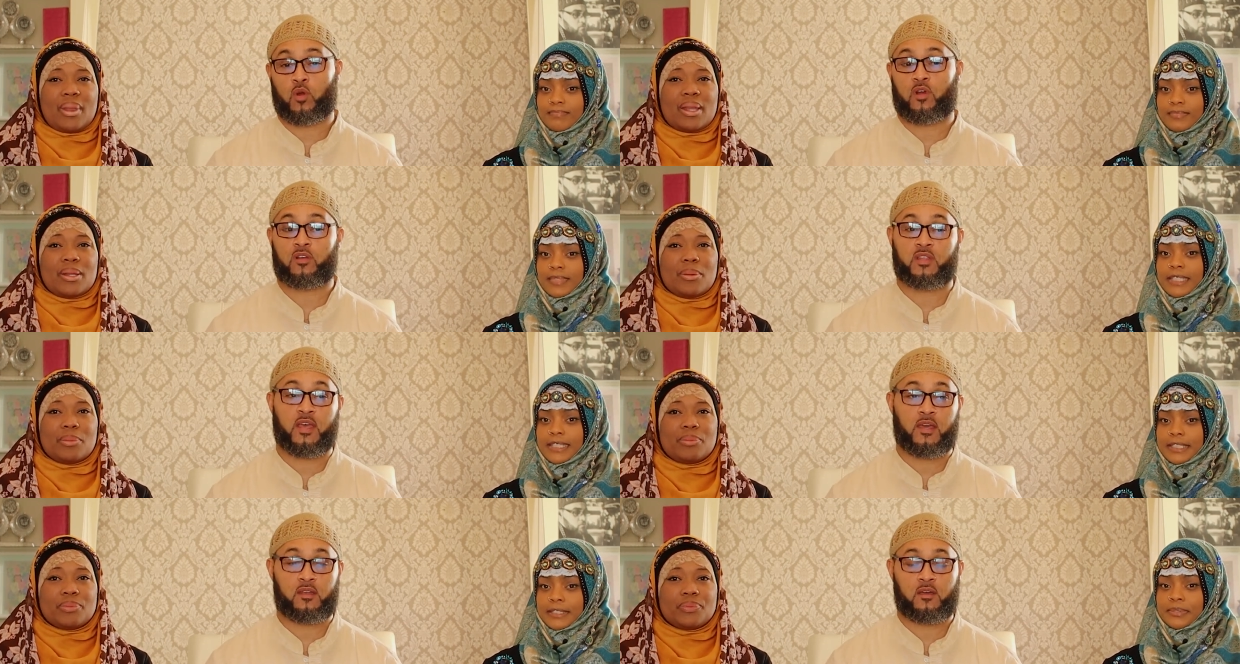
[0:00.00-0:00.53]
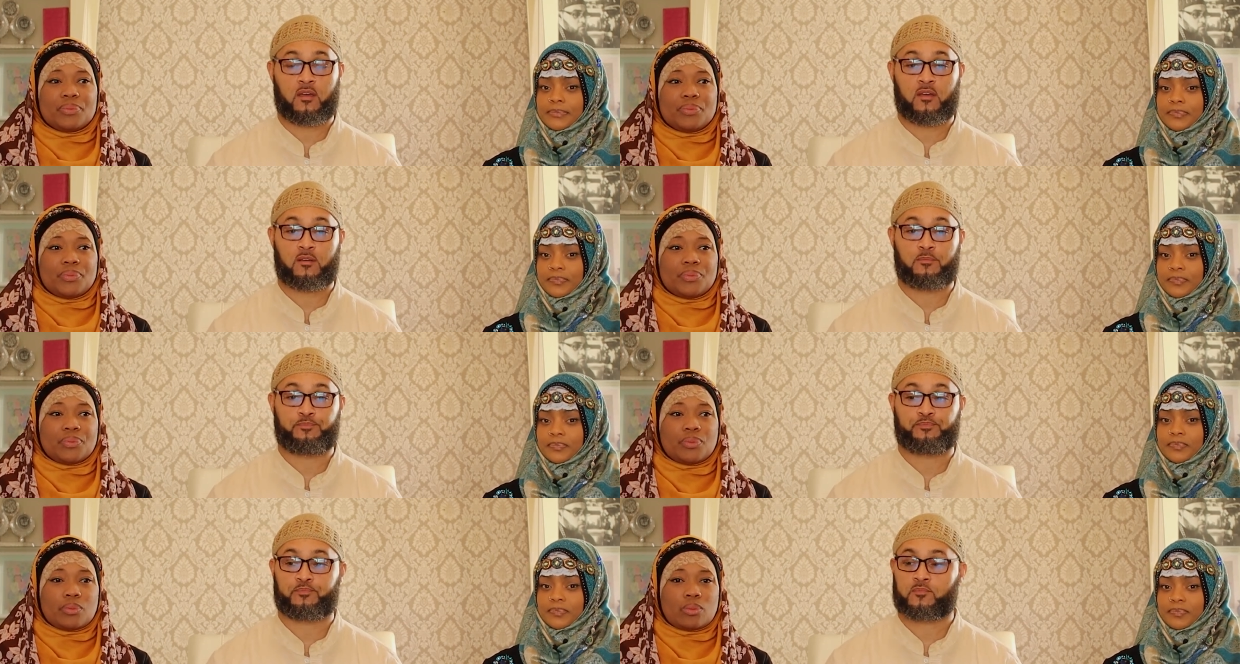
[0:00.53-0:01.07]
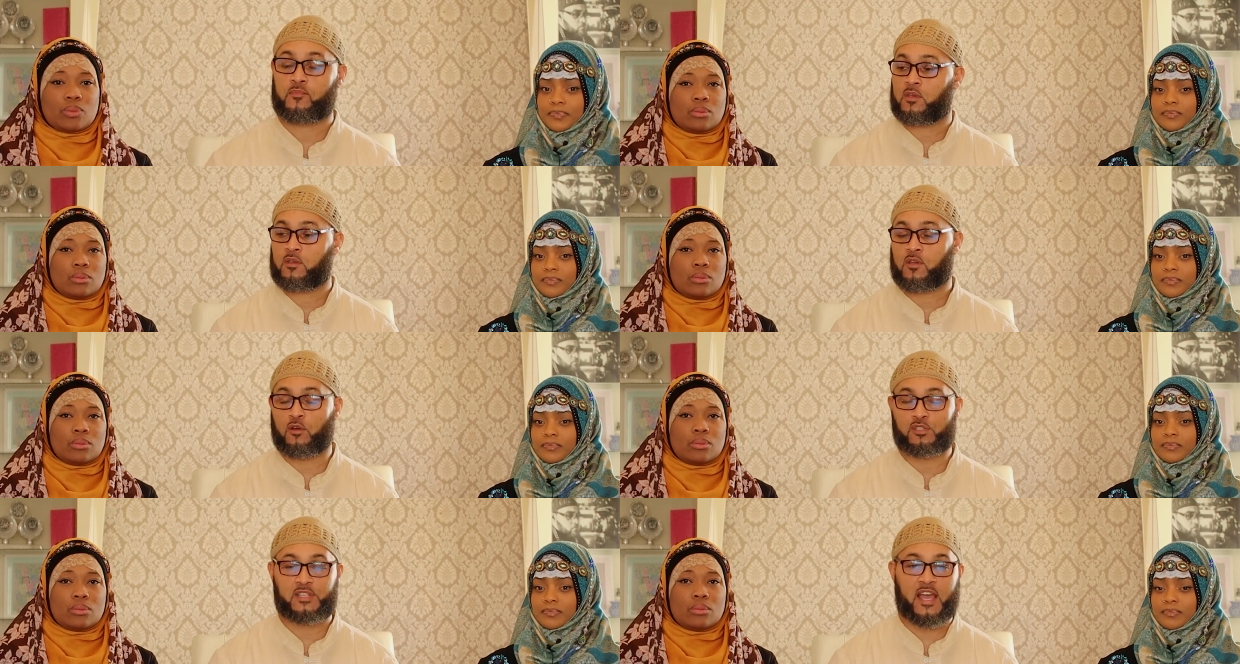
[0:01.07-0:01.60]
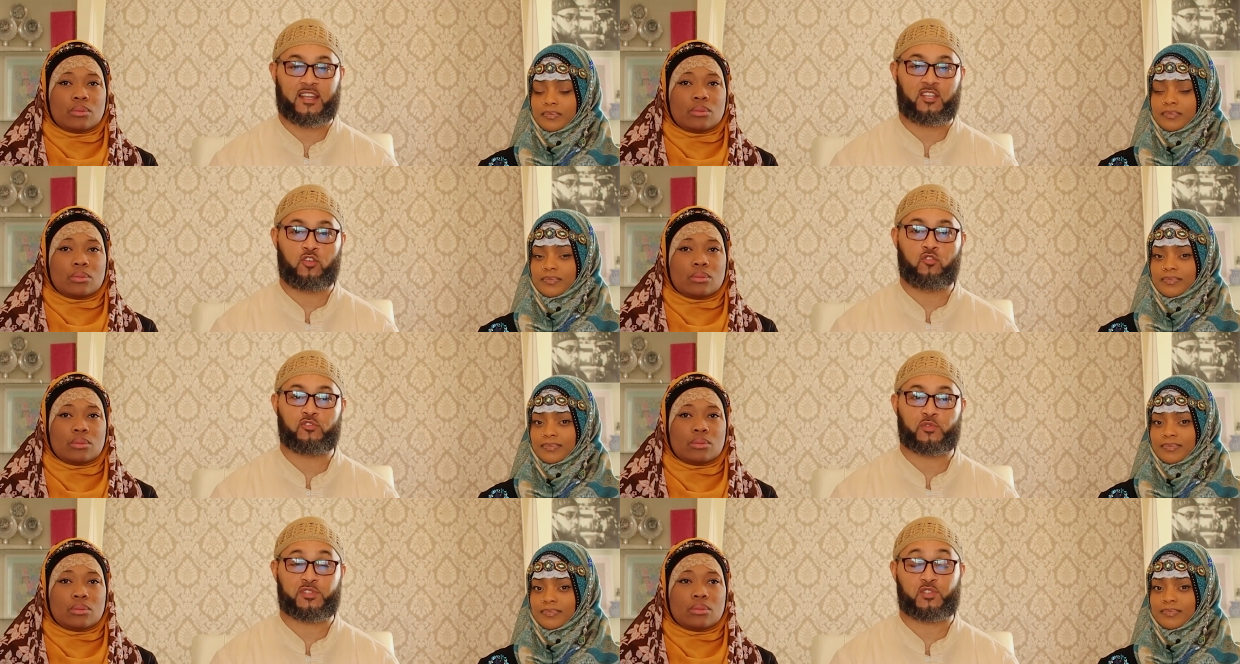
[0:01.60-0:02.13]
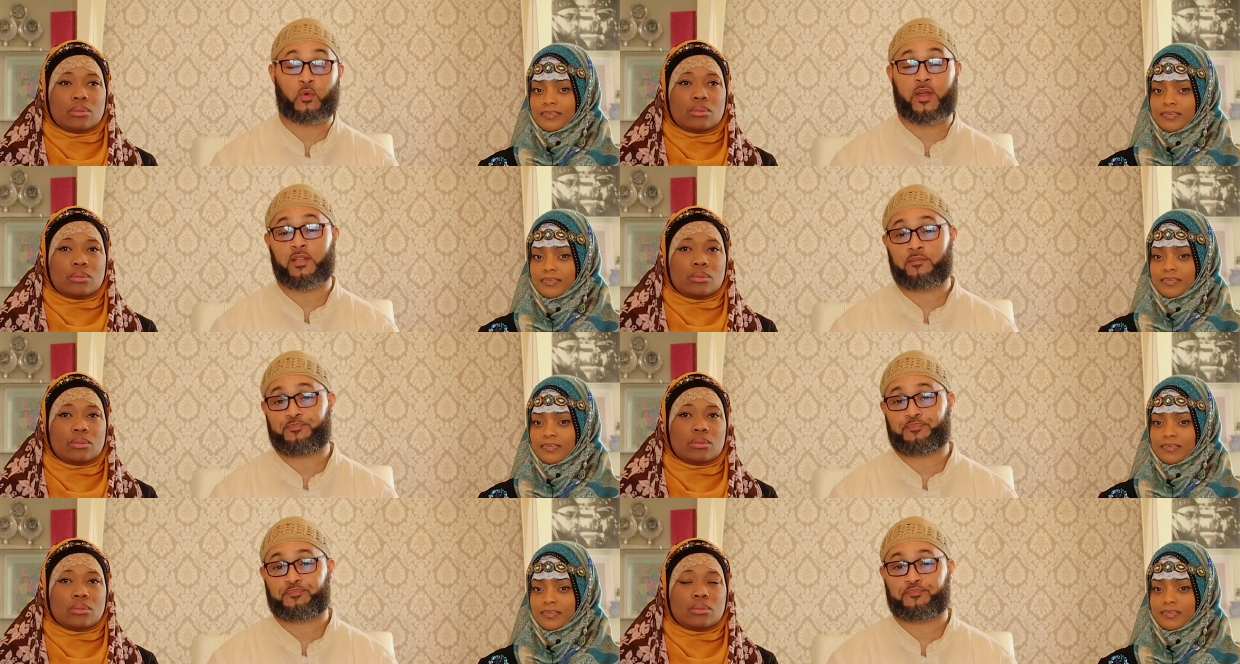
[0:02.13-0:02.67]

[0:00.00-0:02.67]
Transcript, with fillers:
Speaker 1: word that Coach Nyla used was threat,